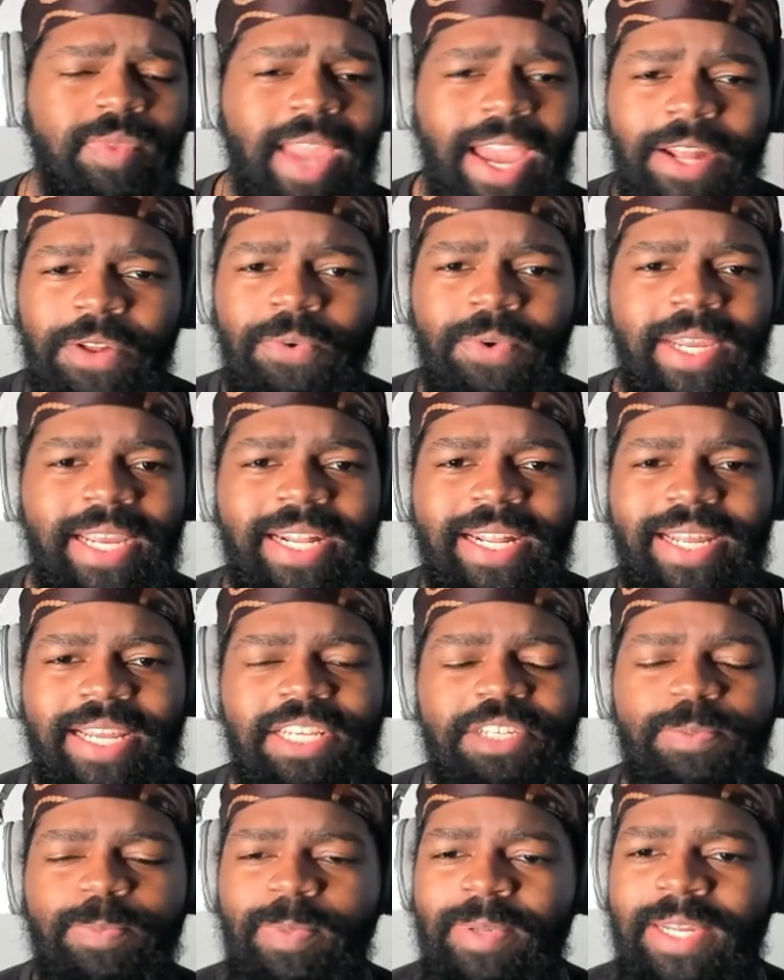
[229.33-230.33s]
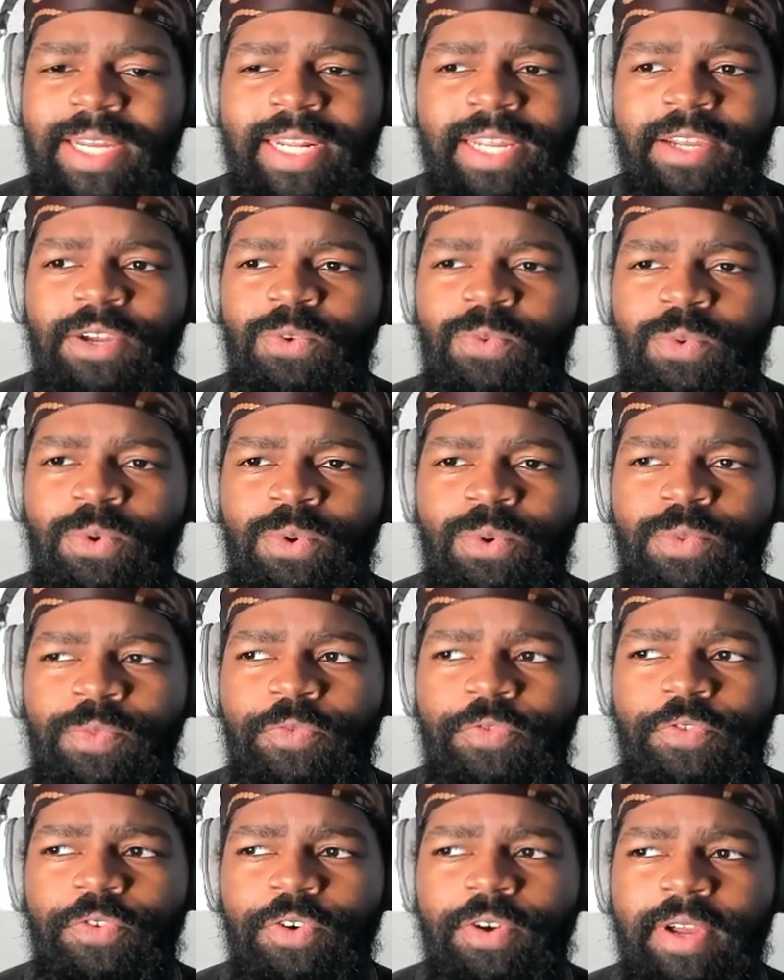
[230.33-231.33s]
I don't get it. It's plenty of room
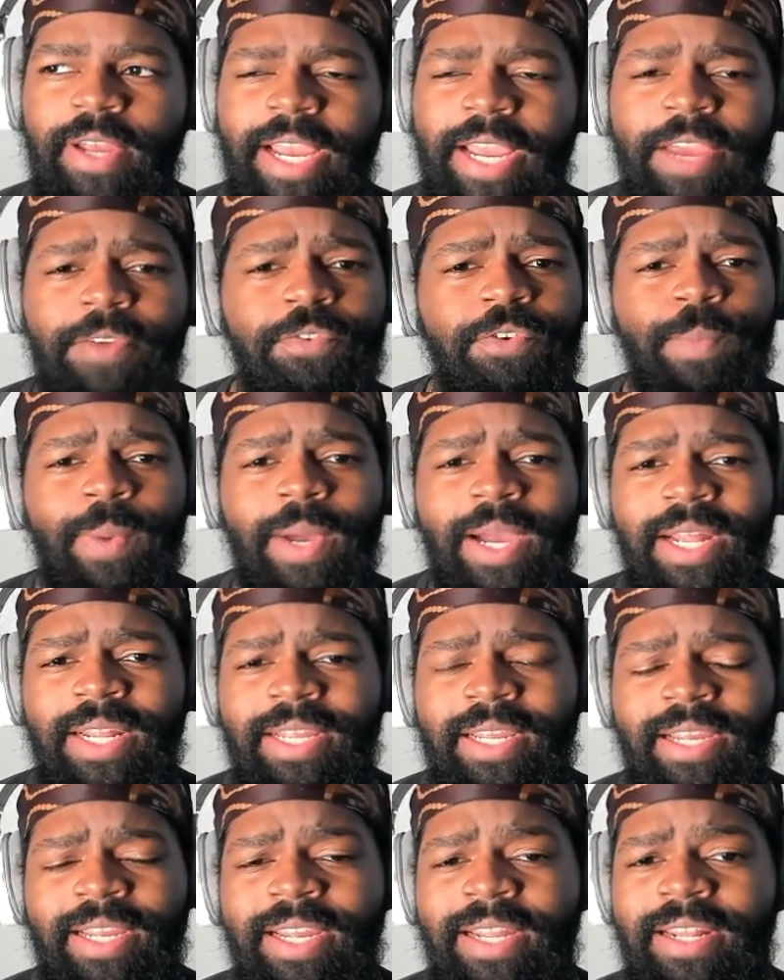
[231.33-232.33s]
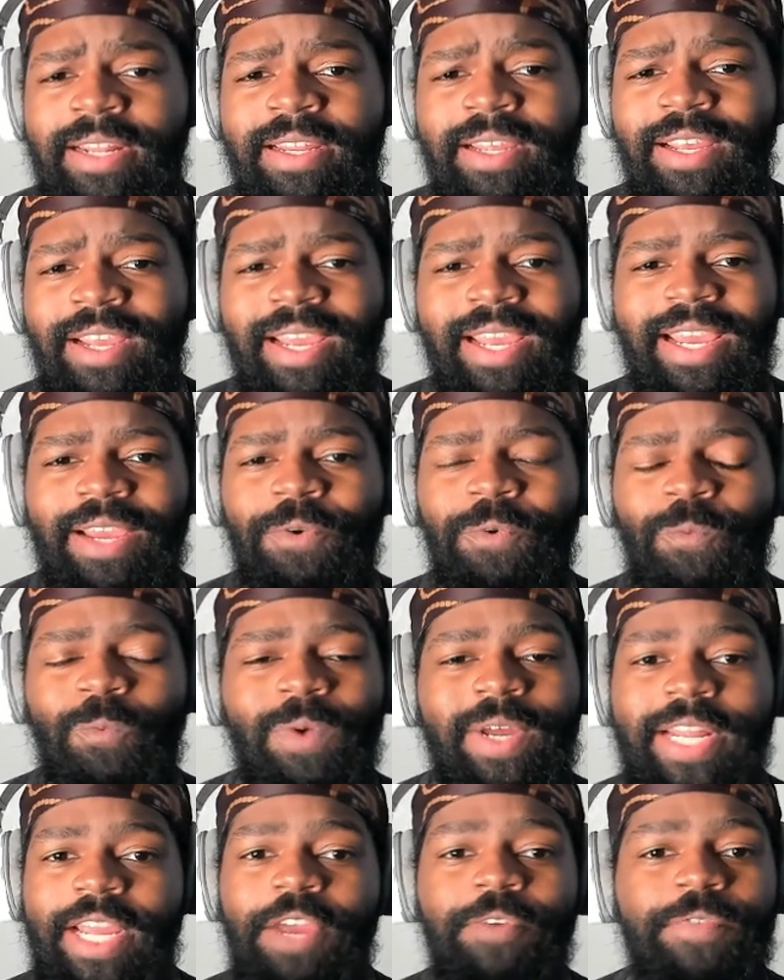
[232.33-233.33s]
for everybody in
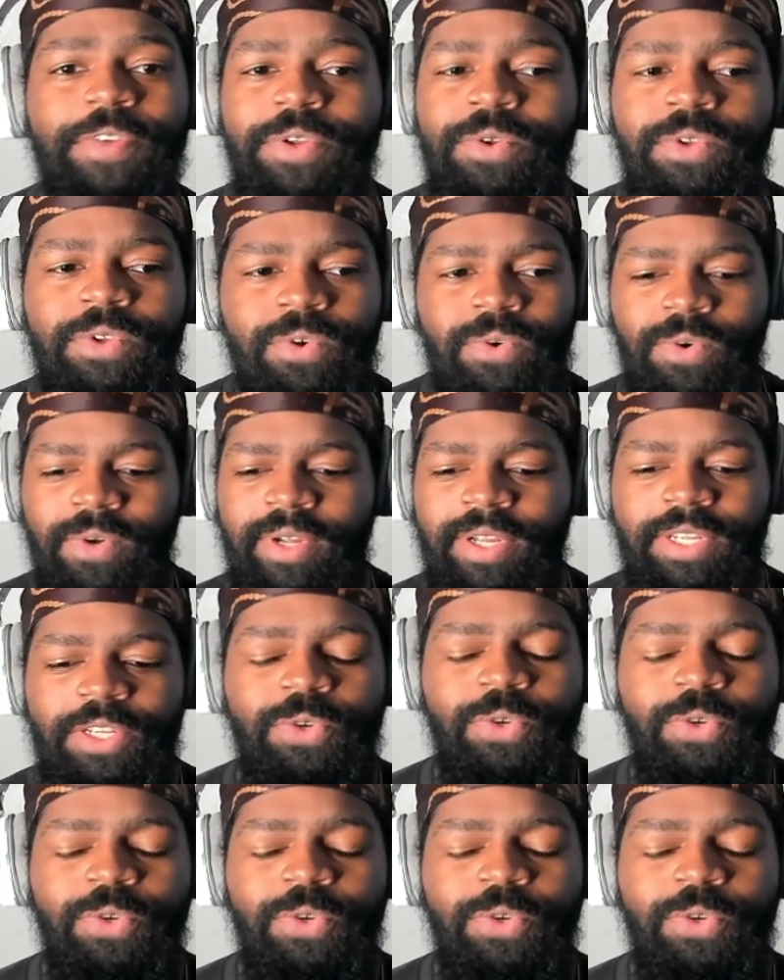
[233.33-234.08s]
whatever you're doing.